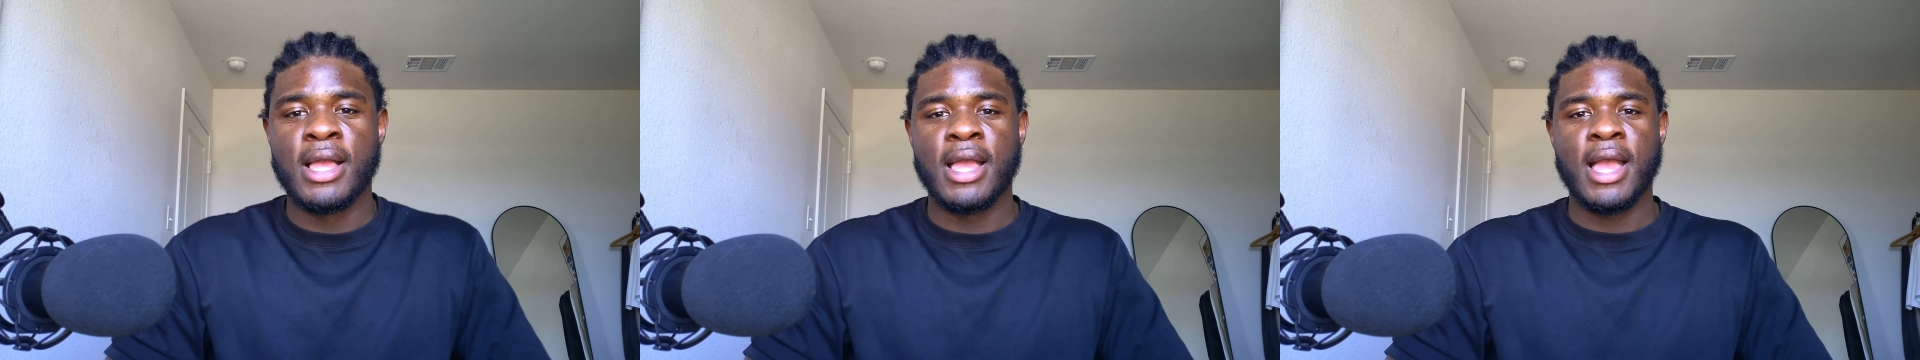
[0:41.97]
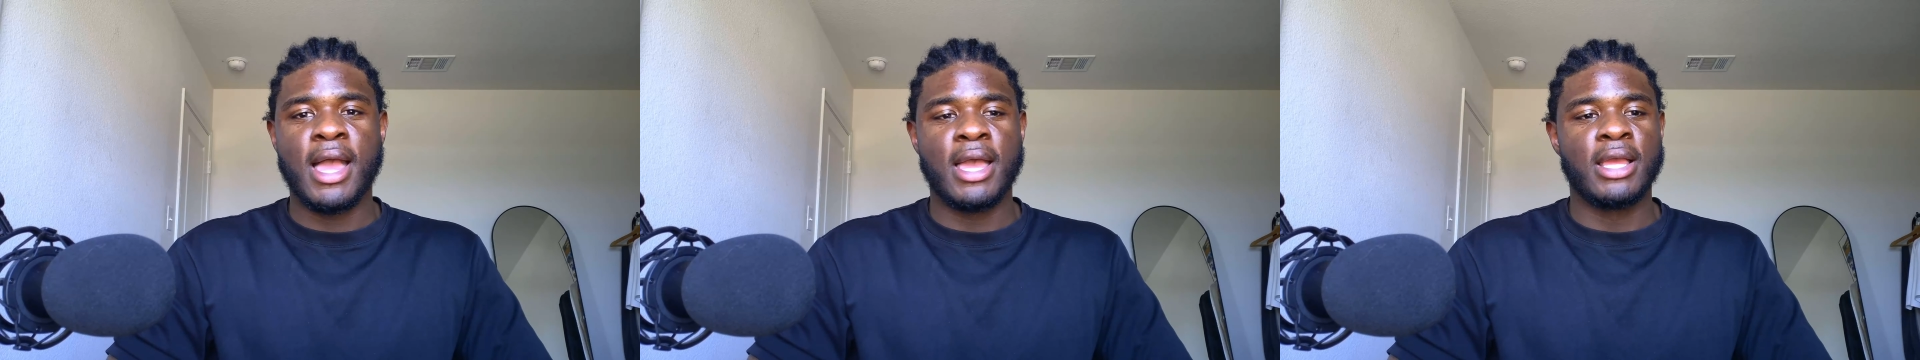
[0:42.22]

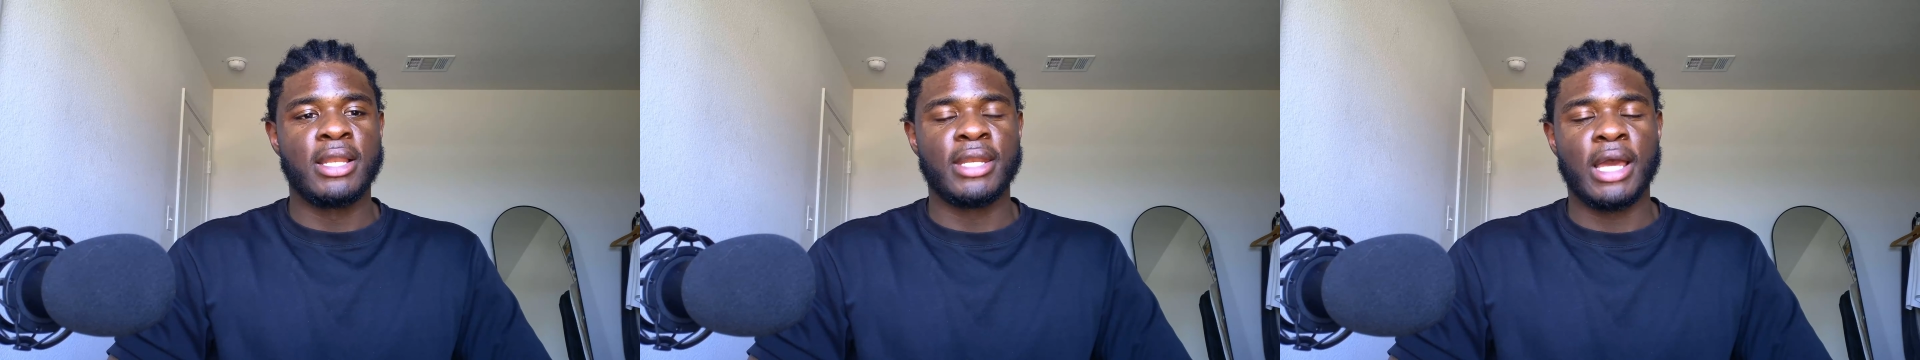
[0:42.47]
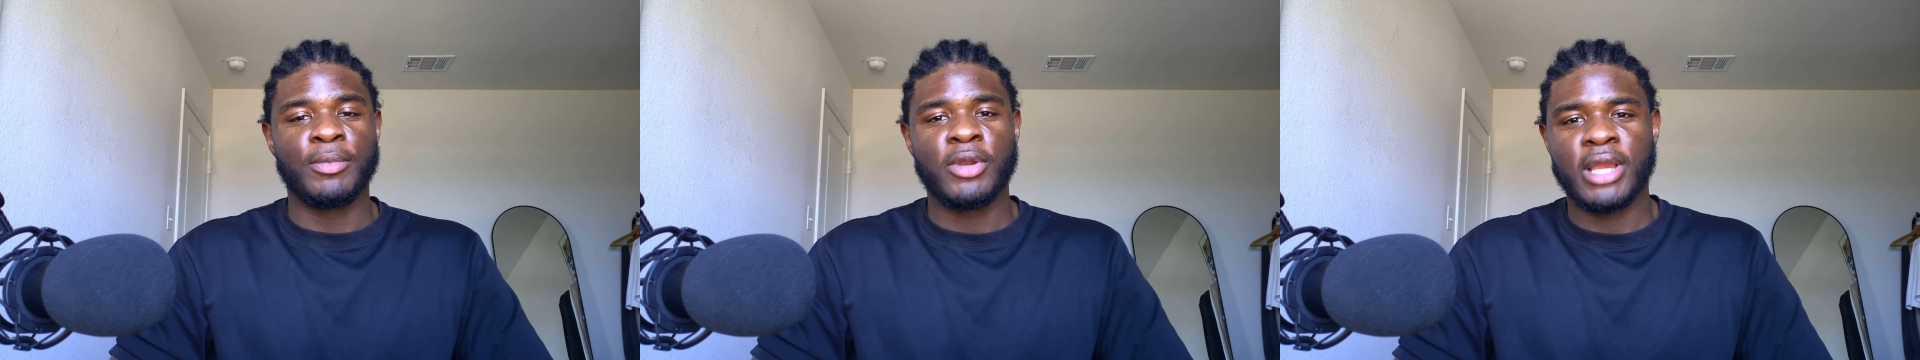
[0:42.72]
And I'm
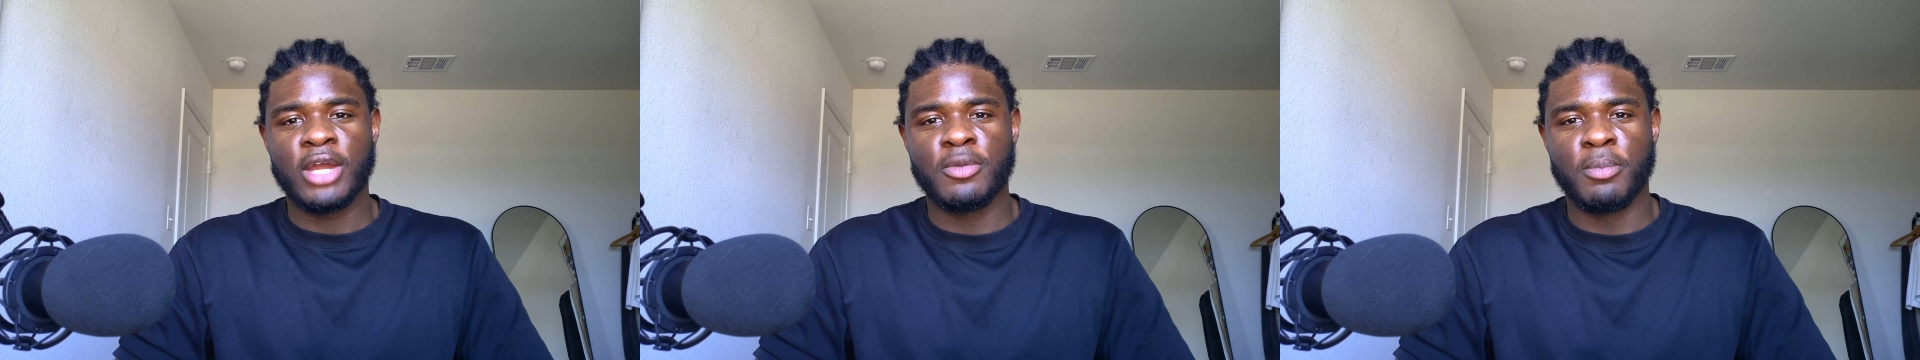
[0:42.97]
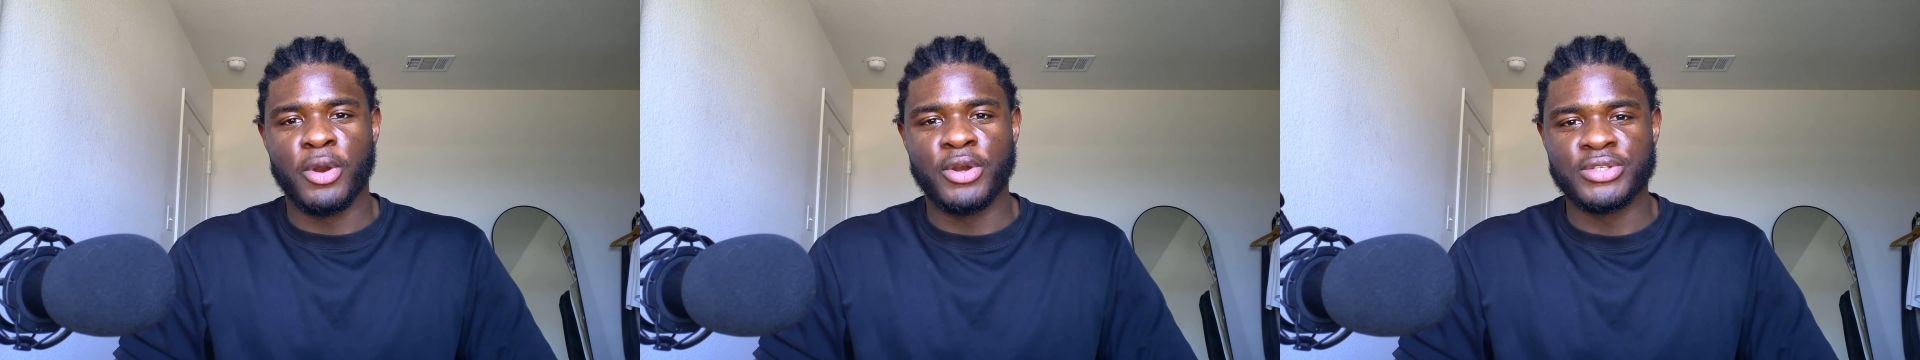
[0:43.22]
not the kind of
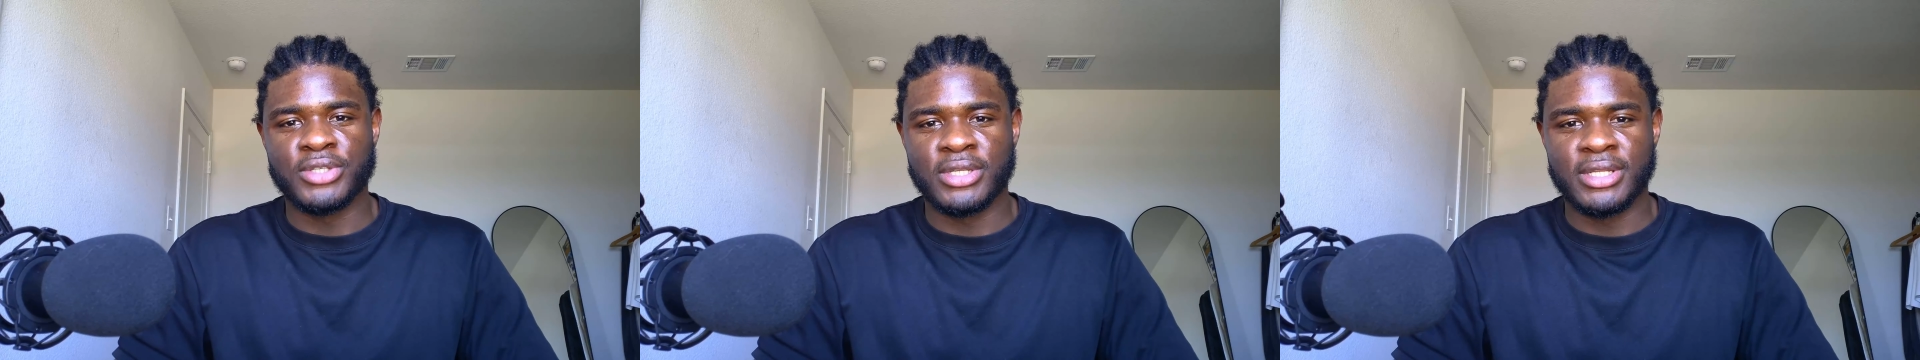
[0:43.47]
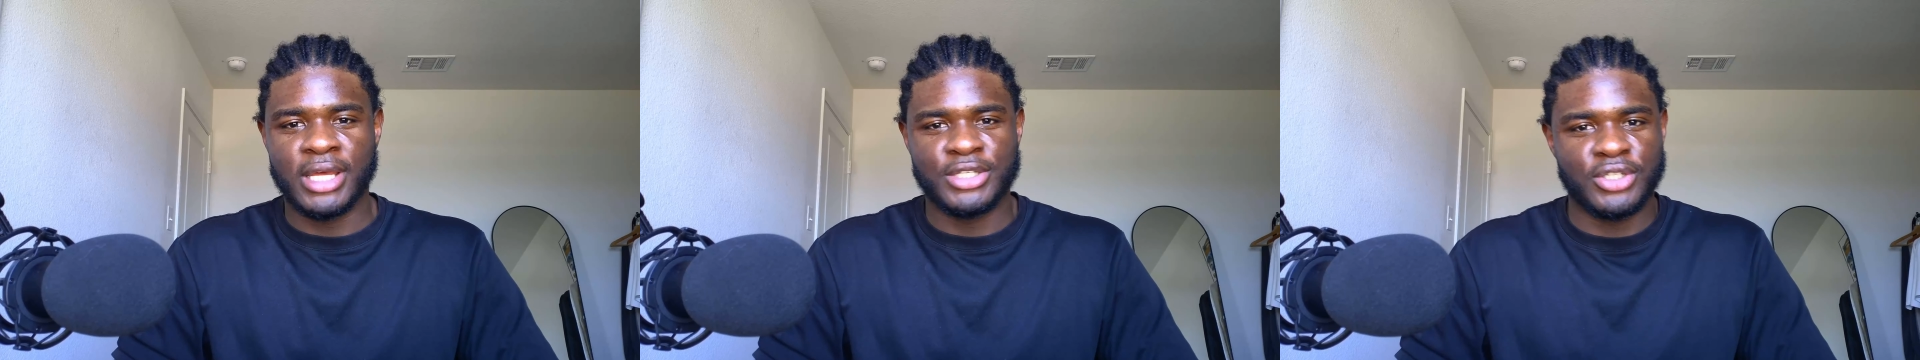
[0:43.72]
person
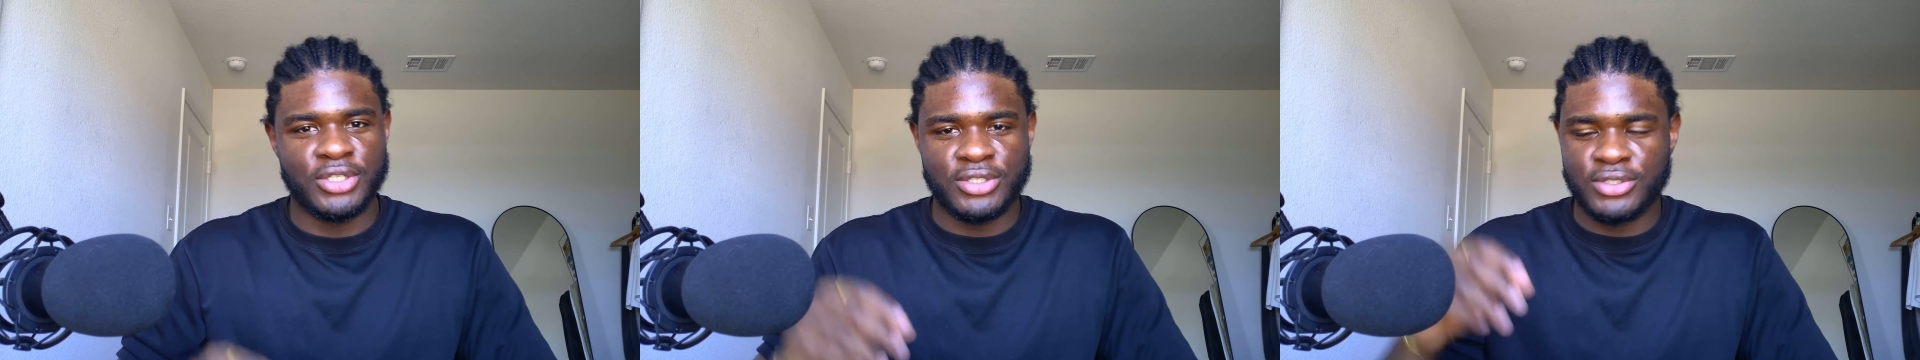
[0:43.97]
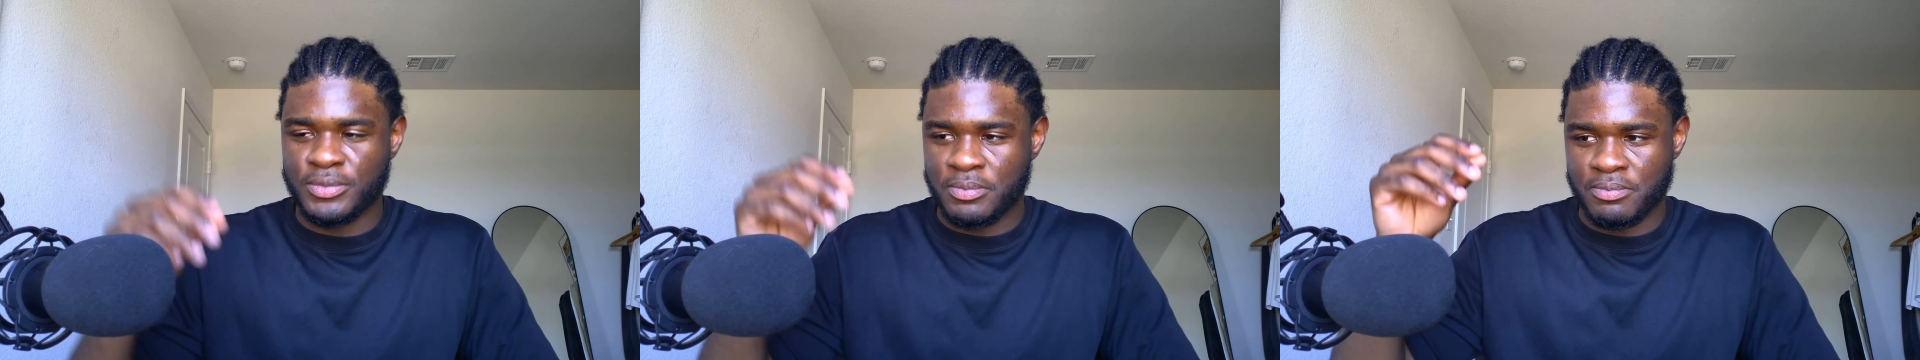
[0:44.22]
that
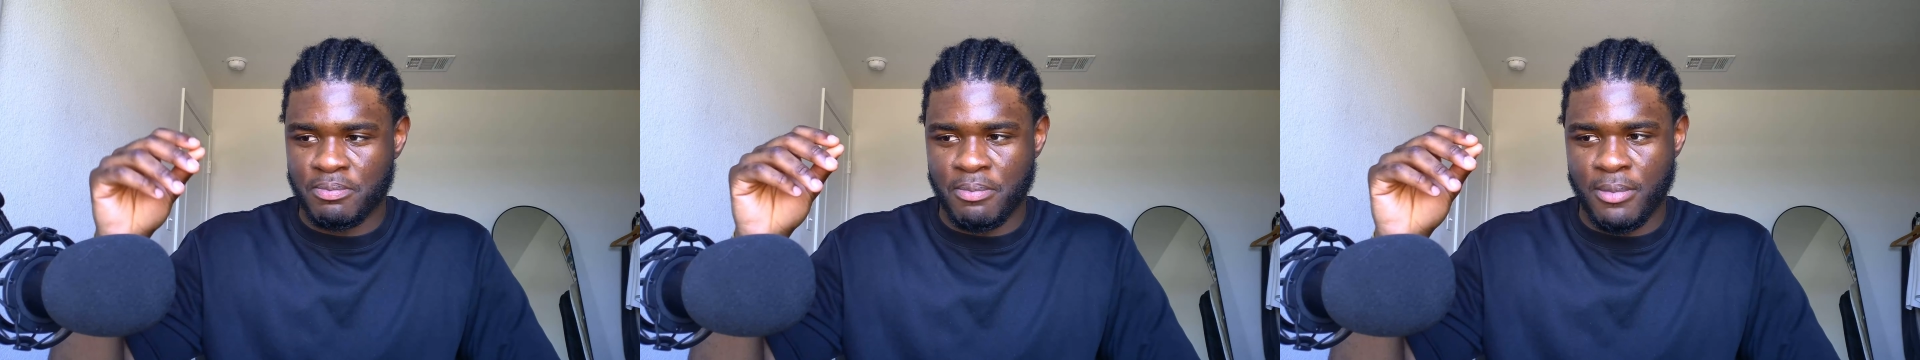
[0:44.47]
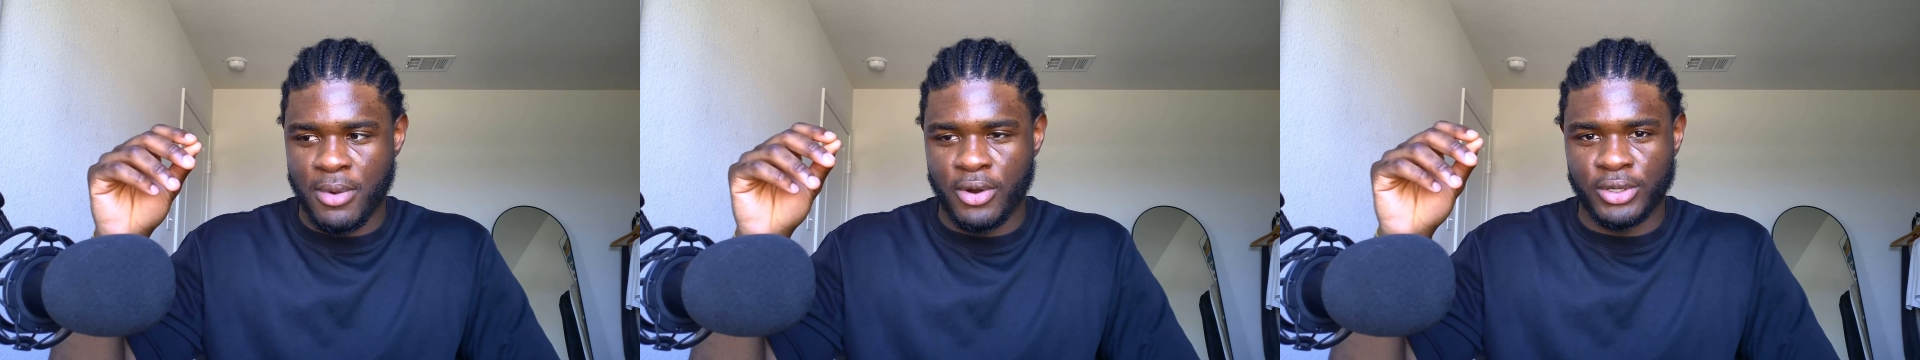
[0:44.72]
just
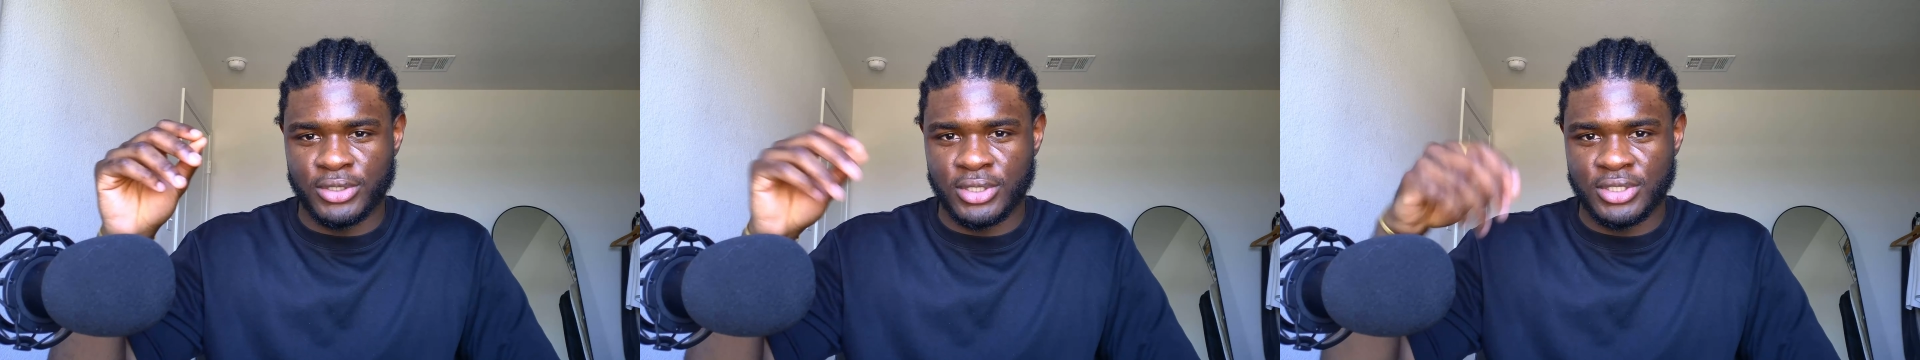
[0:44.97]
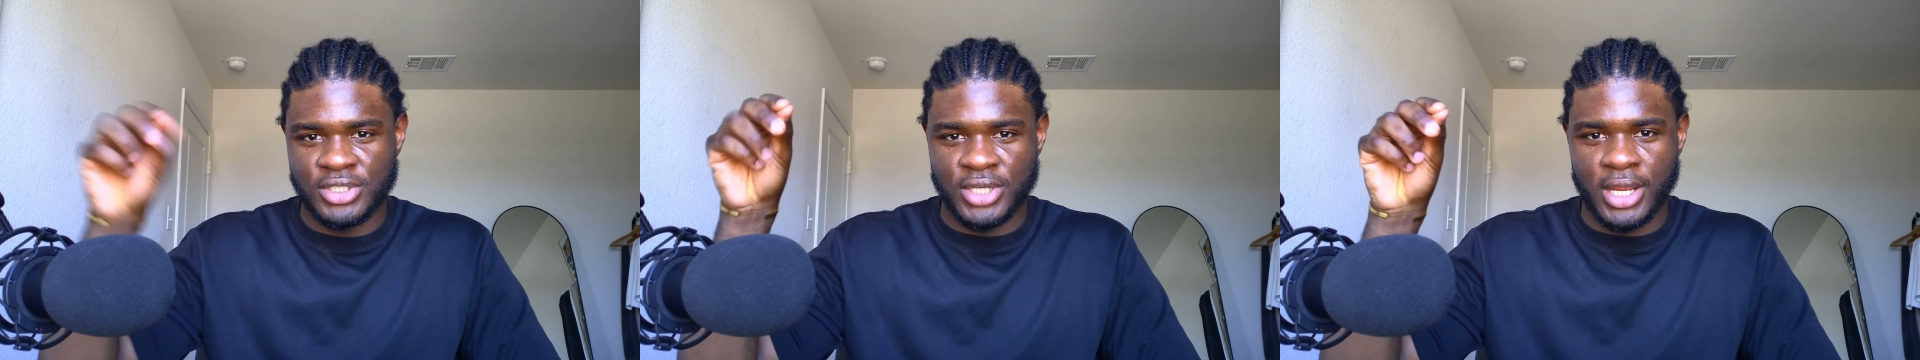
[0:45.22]
marks a
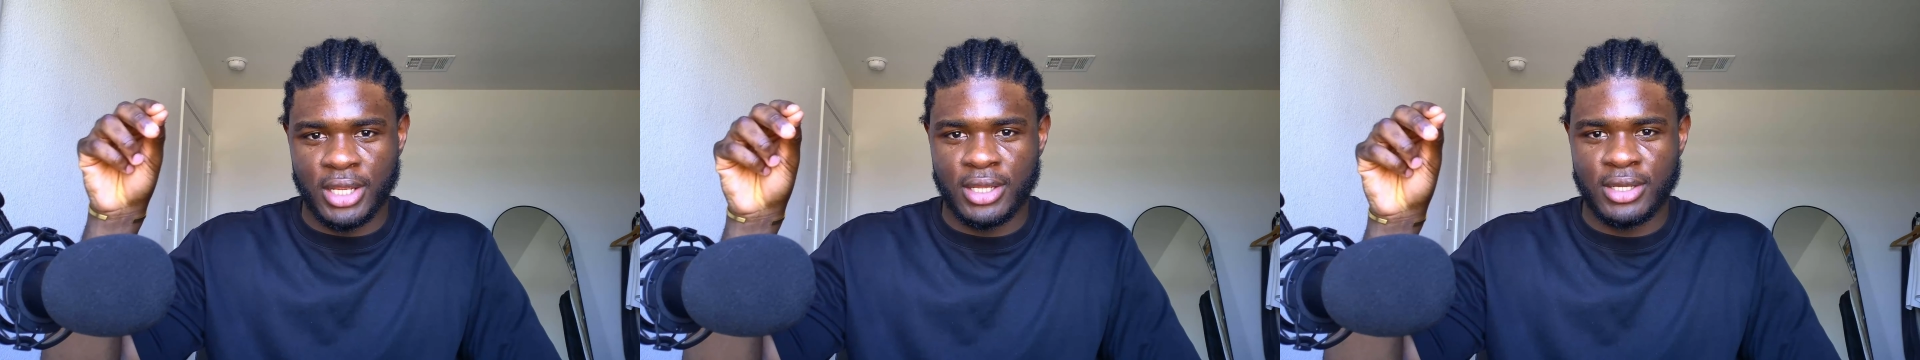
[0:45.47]
check.